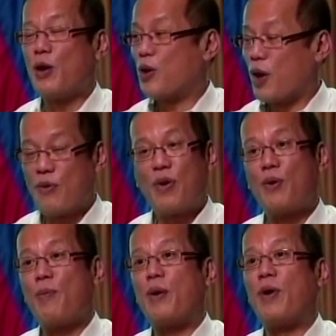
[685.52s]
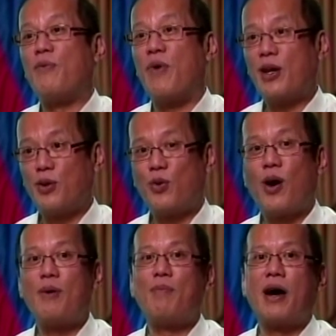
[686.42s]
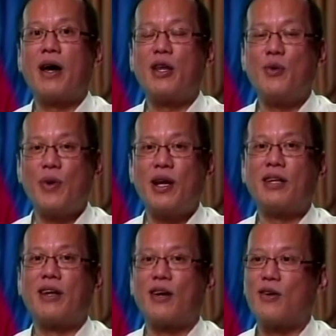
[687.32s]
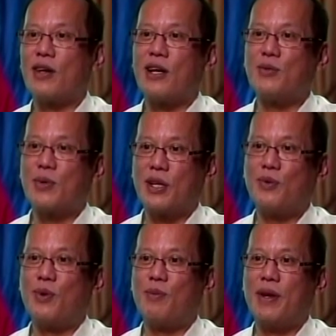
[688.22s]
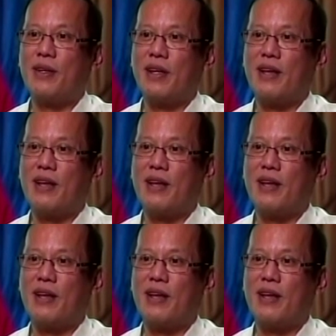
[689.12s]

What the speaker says: May we invite you to come back and you will not recognize what it will be